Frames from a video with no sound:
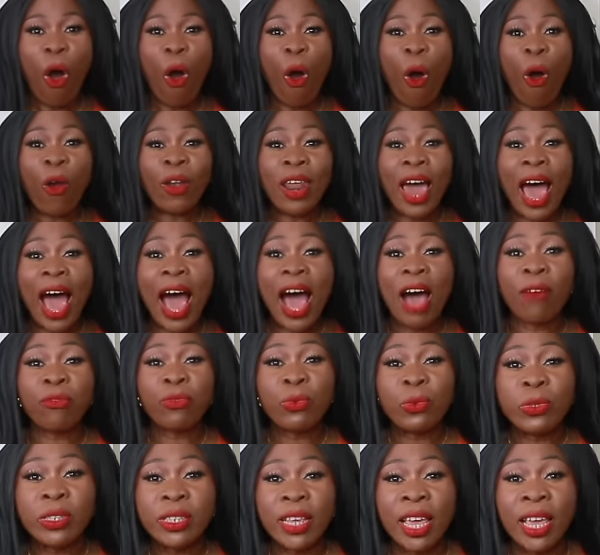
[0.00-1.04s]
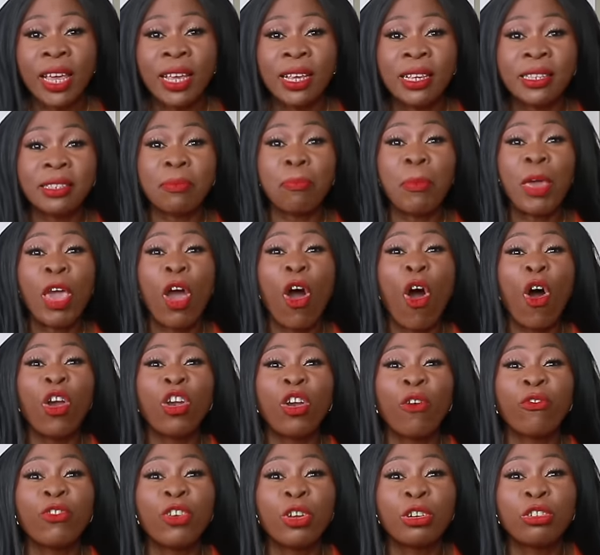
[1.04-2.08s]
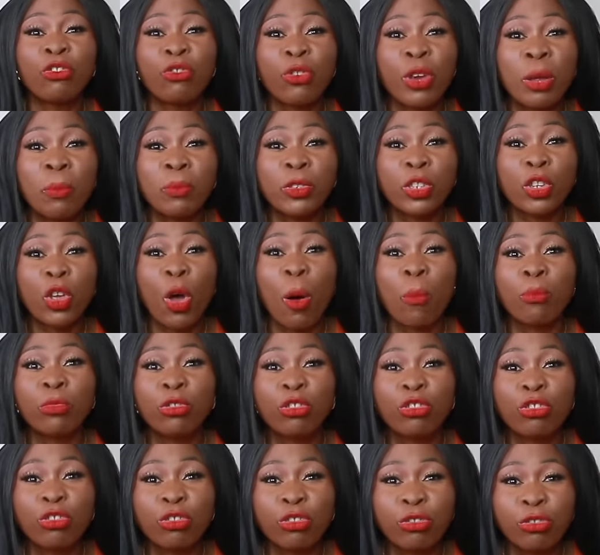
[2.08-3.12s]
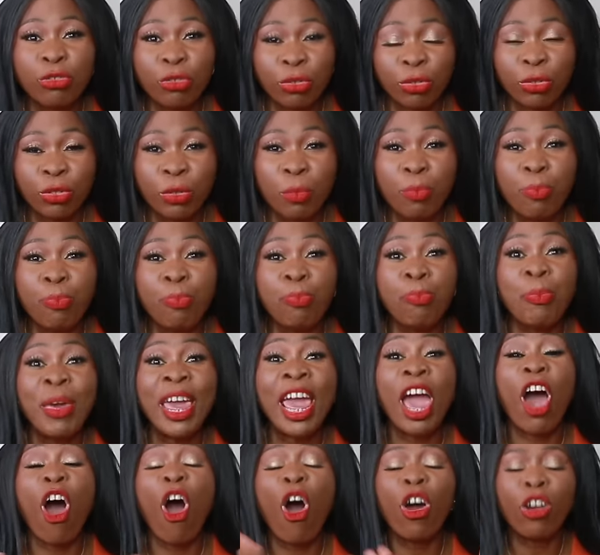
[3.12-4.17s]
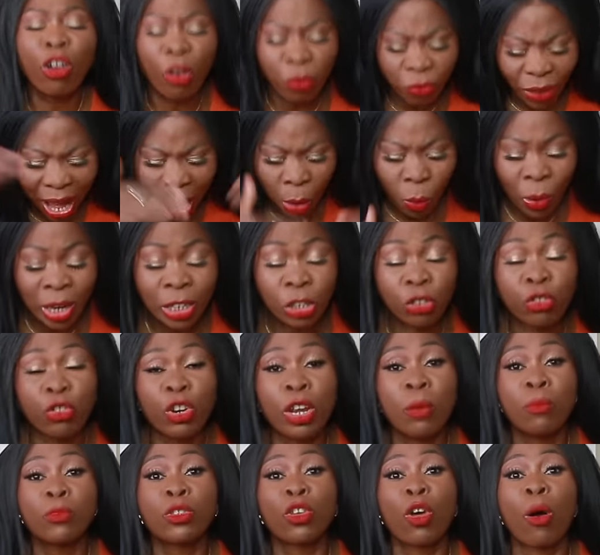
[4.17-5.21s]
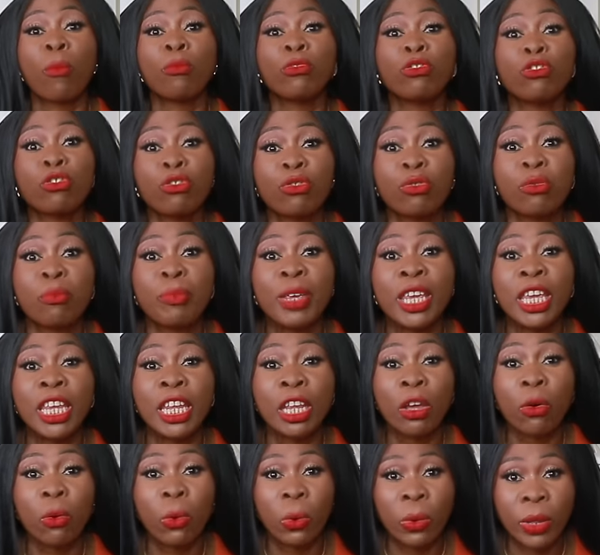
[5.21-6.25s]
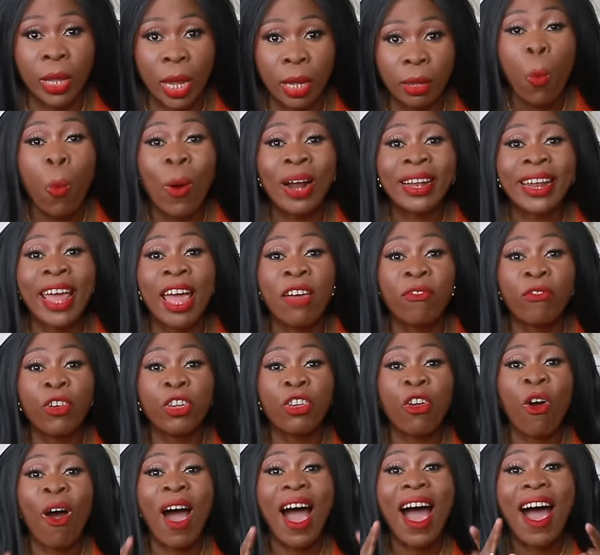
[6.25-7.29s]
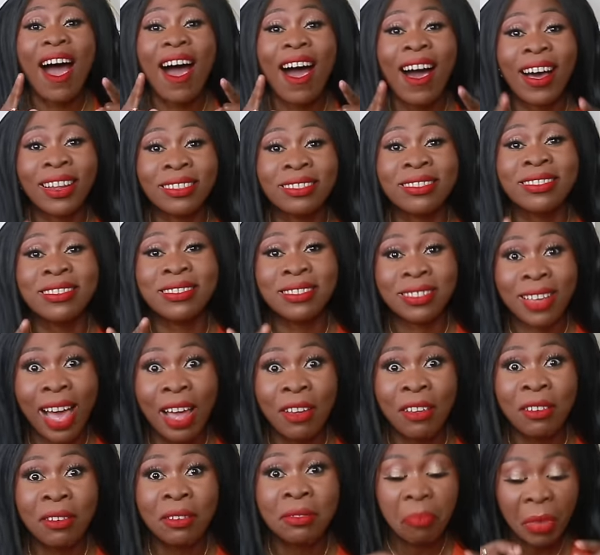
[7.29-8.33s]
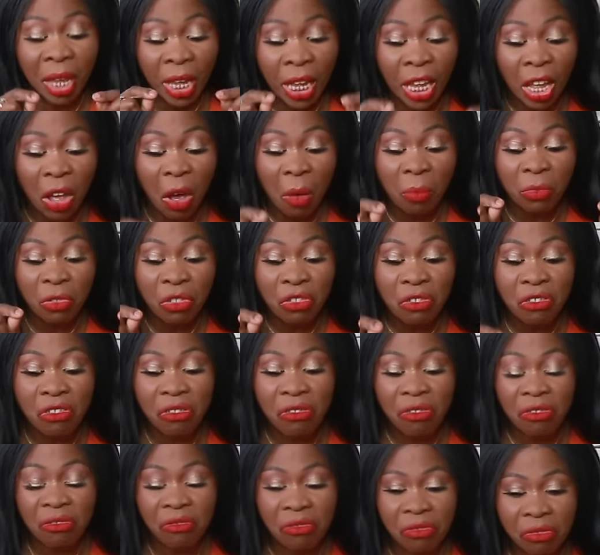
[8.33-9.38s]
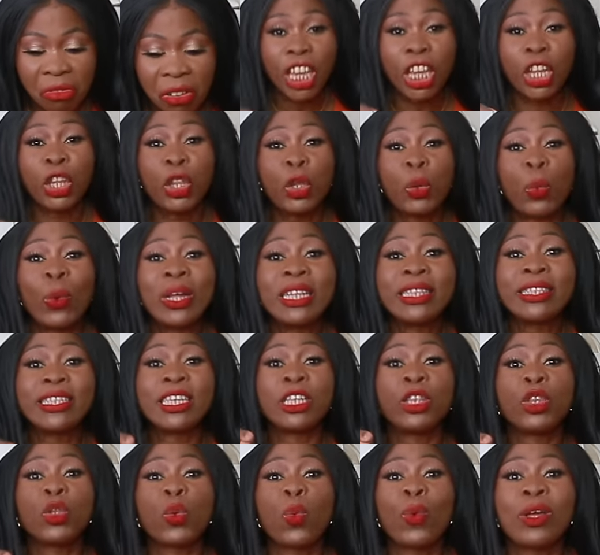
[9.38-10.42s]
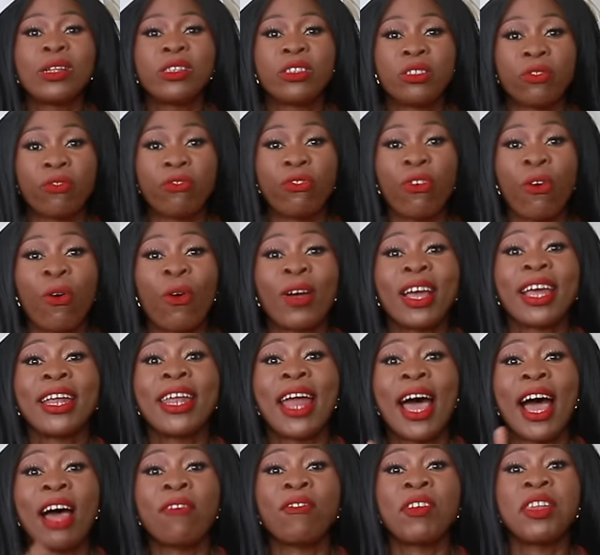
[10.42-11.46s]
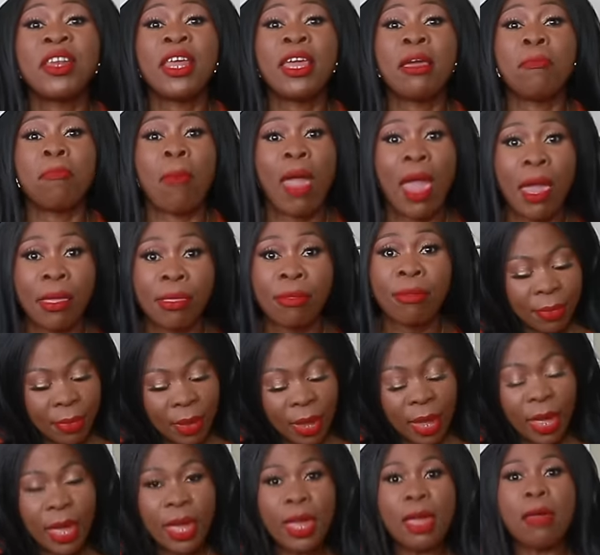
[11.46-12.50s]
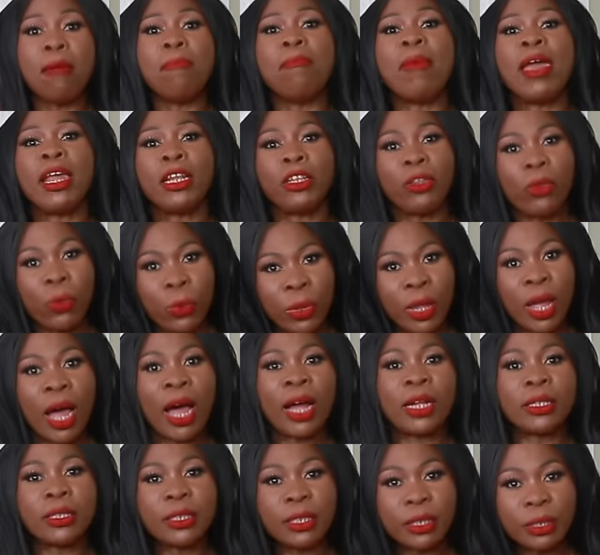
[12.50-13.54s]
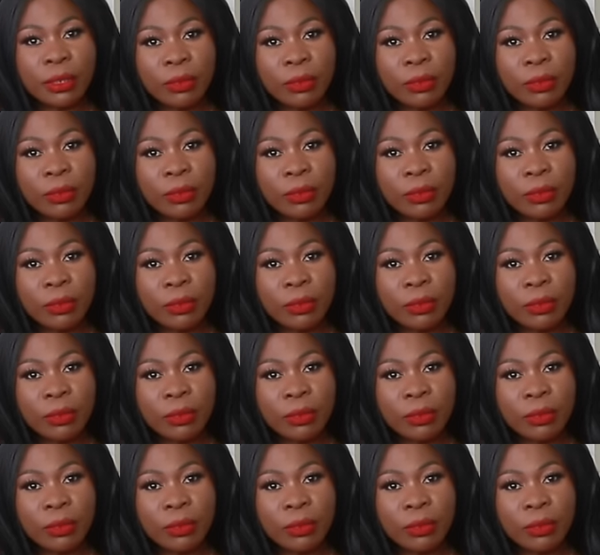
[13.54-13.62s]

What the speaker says: All I have to say is may all of your dreams come true. May all of our dreams come true, me included. Whatever your heart desires, may it come true in 2024. Can I have an amen? Amen to that.